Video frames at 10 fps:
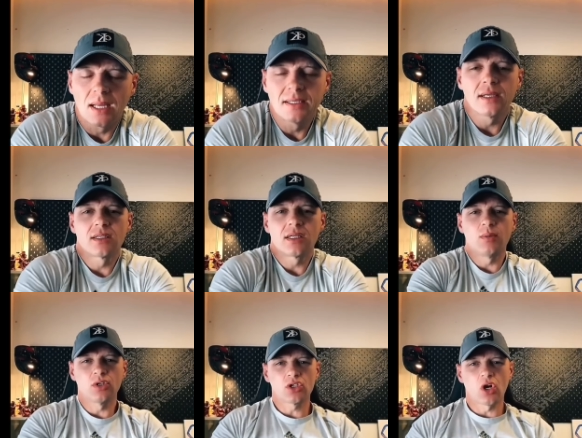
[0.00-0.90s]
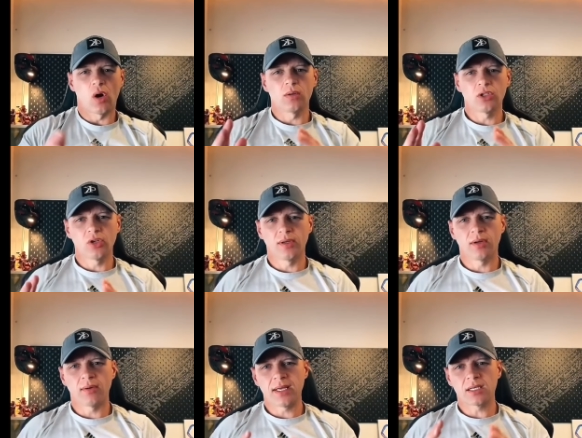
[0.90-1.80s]
And you can see we're just going through an
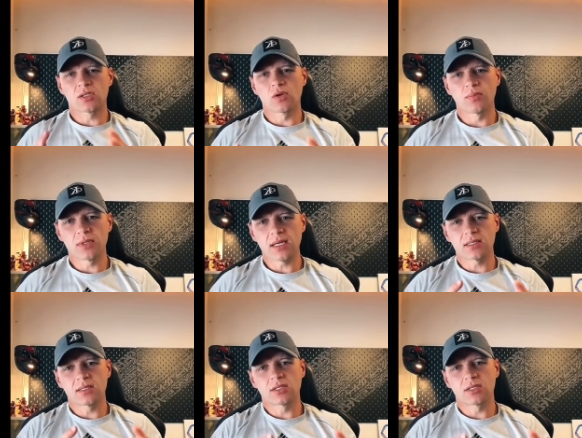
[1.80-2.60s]
array of subjects